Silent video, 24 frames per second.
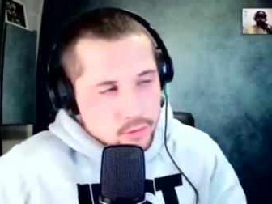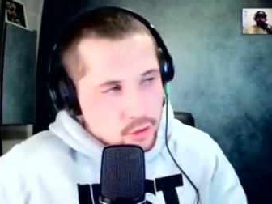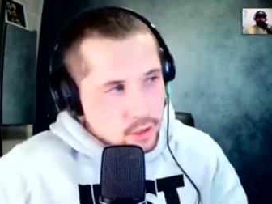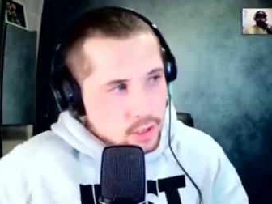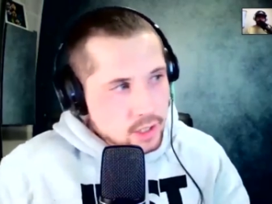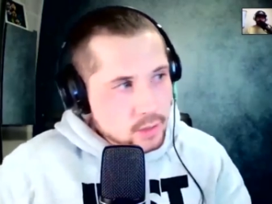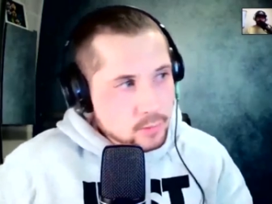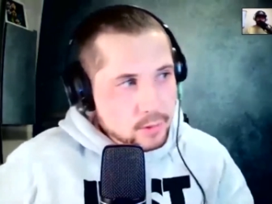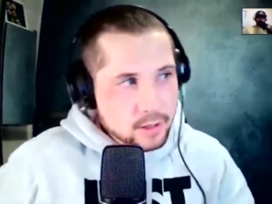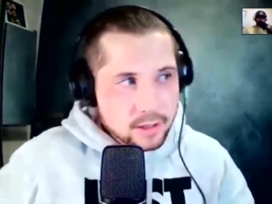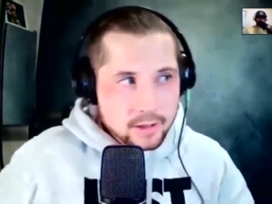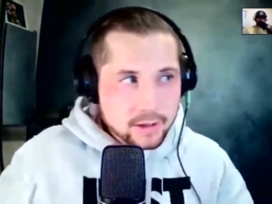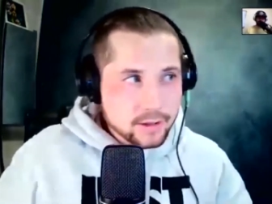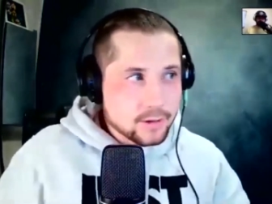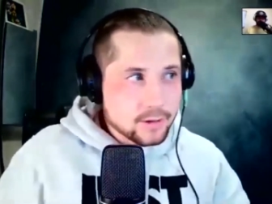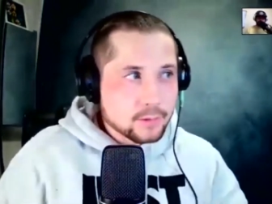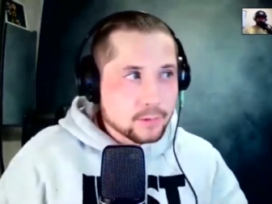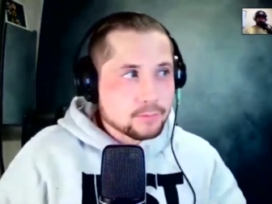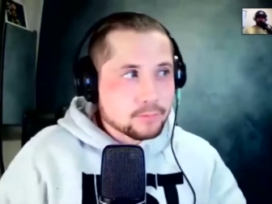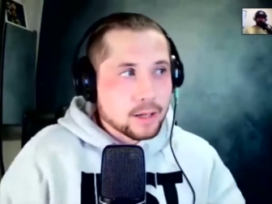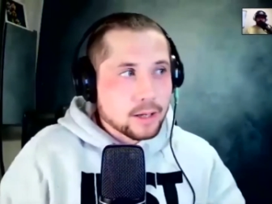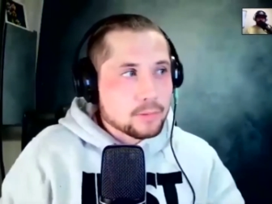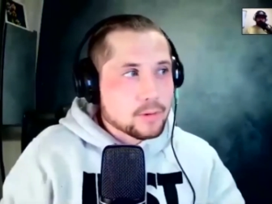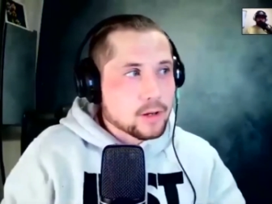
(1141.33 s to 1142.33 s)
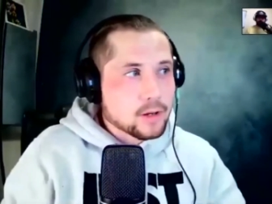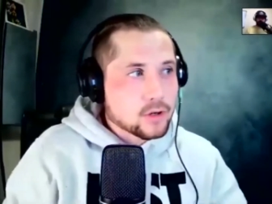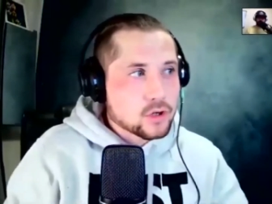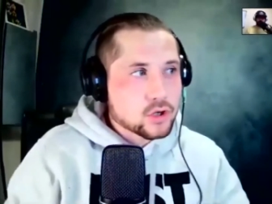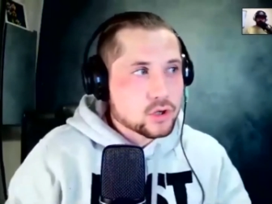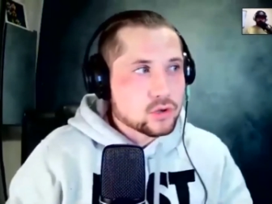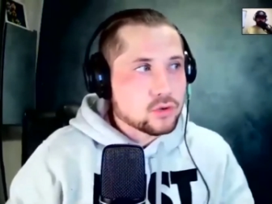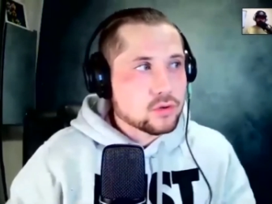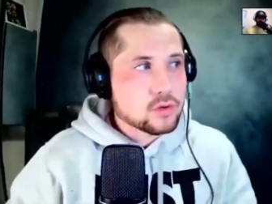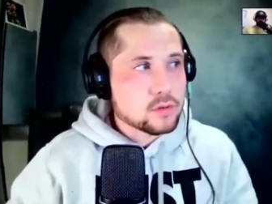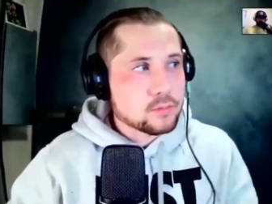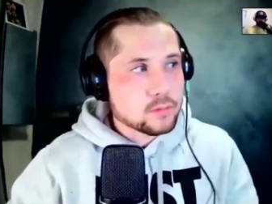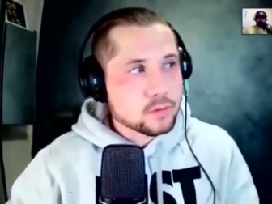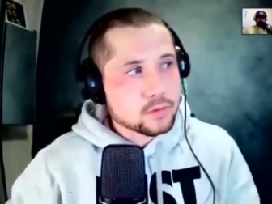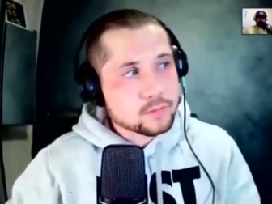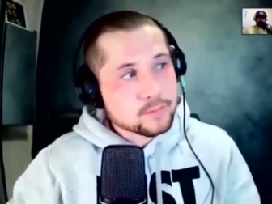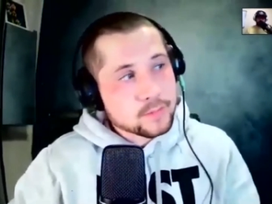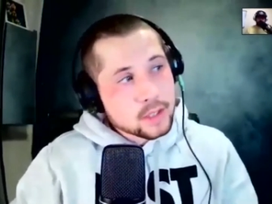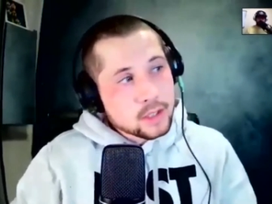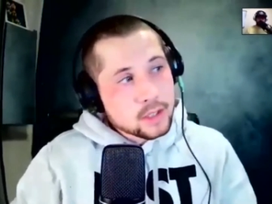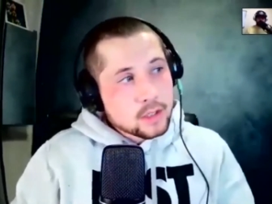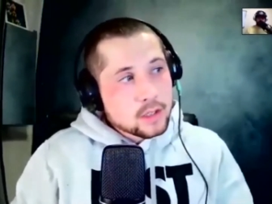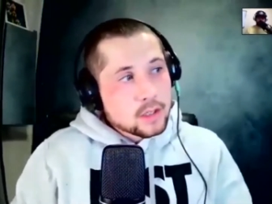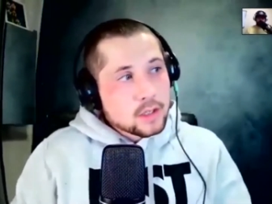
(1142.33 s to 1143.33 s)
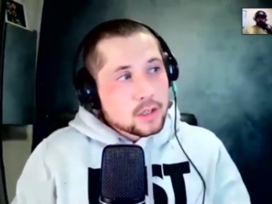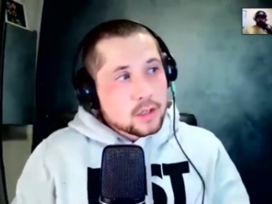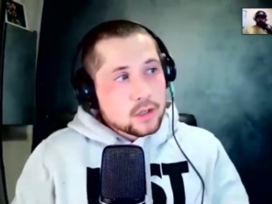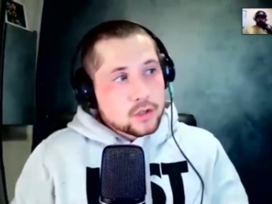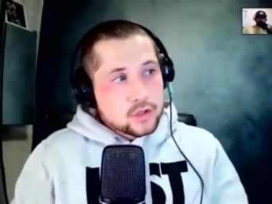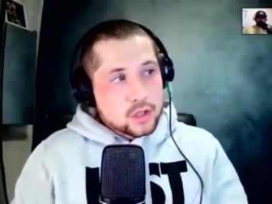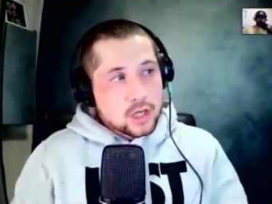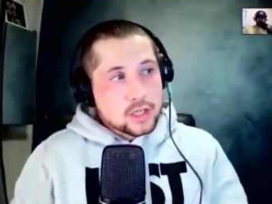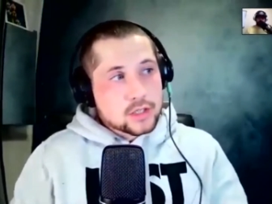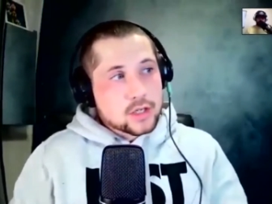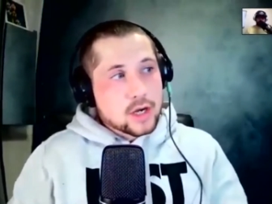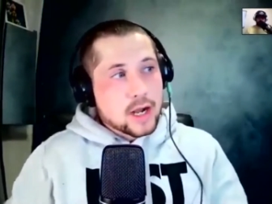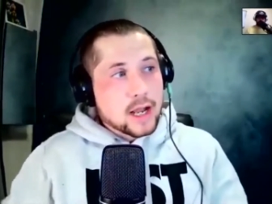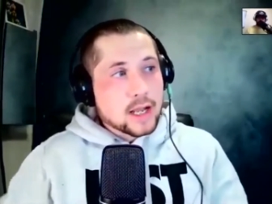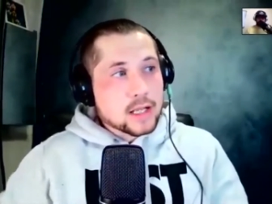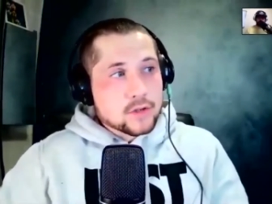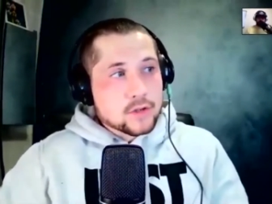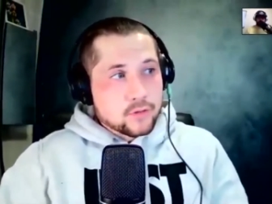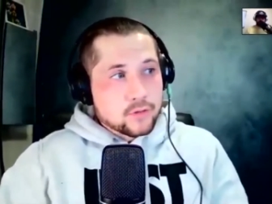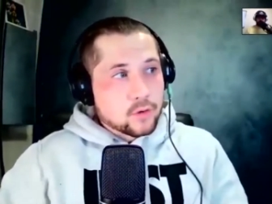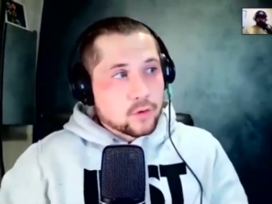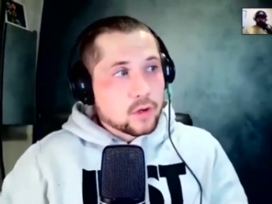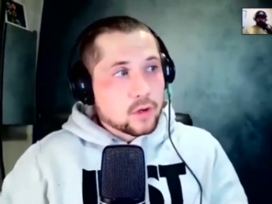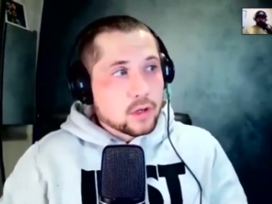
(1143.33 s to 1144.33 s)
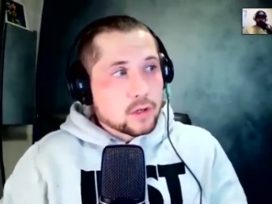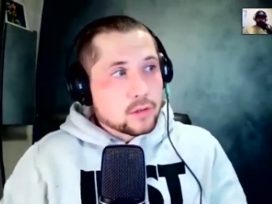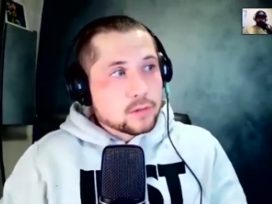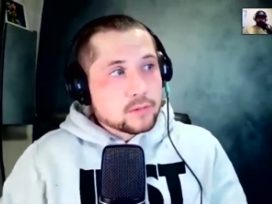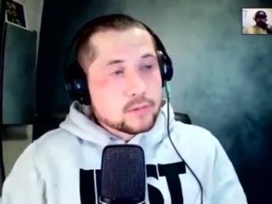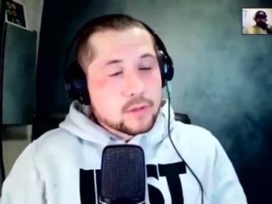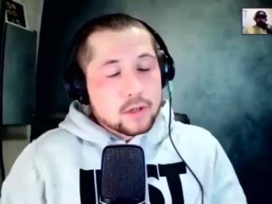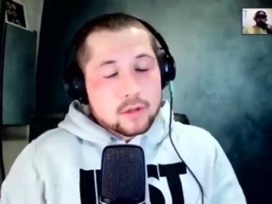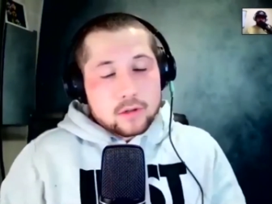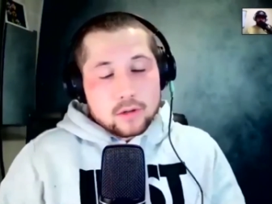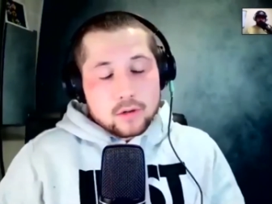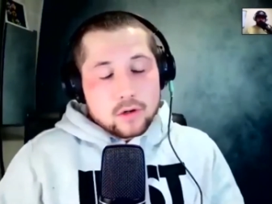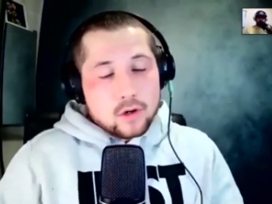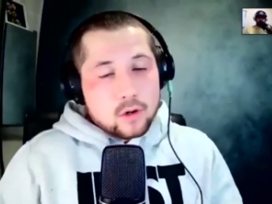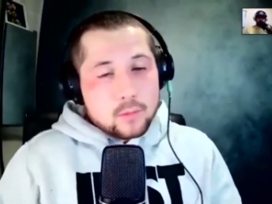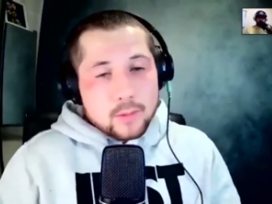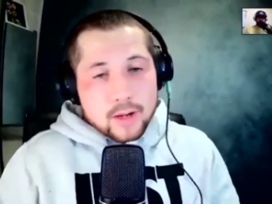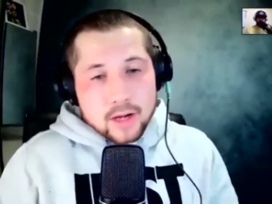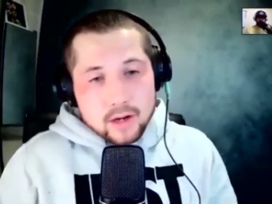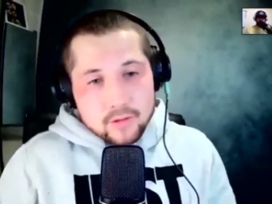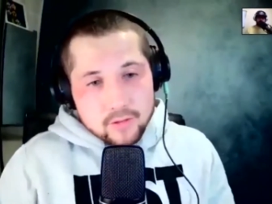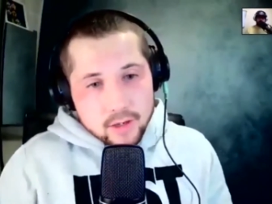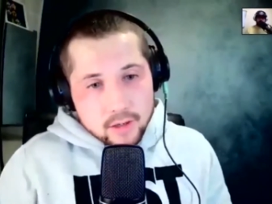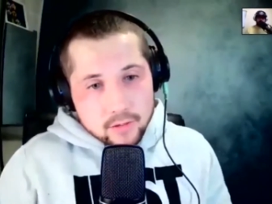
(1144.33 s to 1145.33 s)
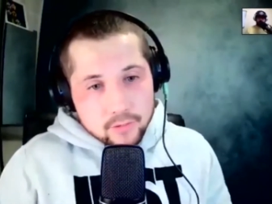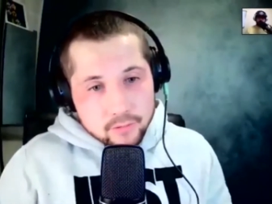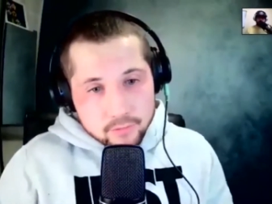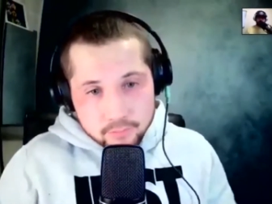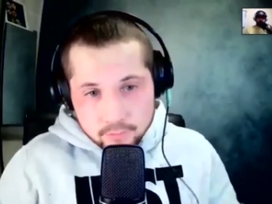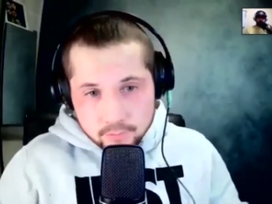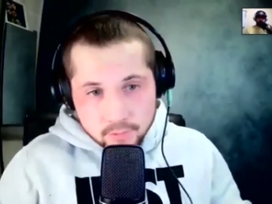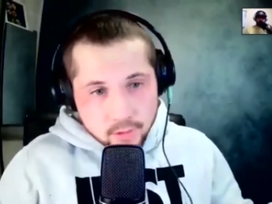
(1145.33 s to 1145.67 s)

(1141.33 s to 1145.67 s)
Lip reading: Durandamy, I'm not sure, but she has her hands full on the co-main event